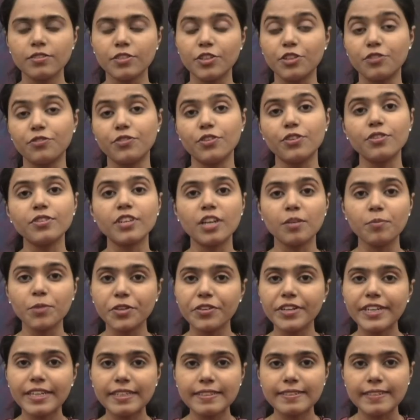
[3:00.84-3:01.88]
Therefore,
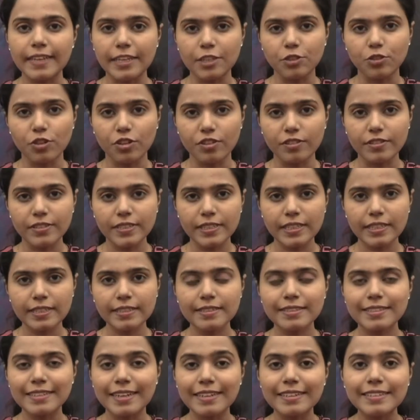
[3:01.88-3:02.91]
community psychology
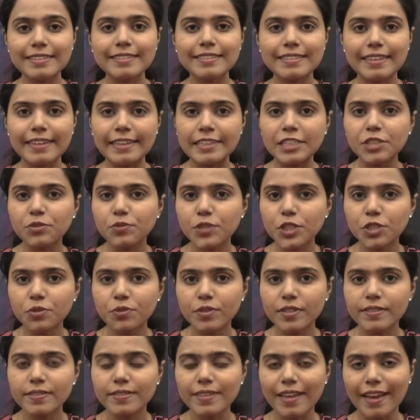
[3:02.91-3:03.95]
studies
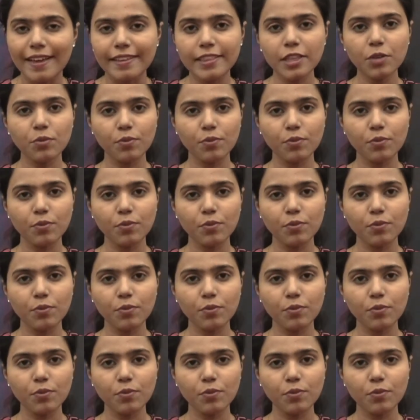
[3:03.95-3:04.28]
individuals and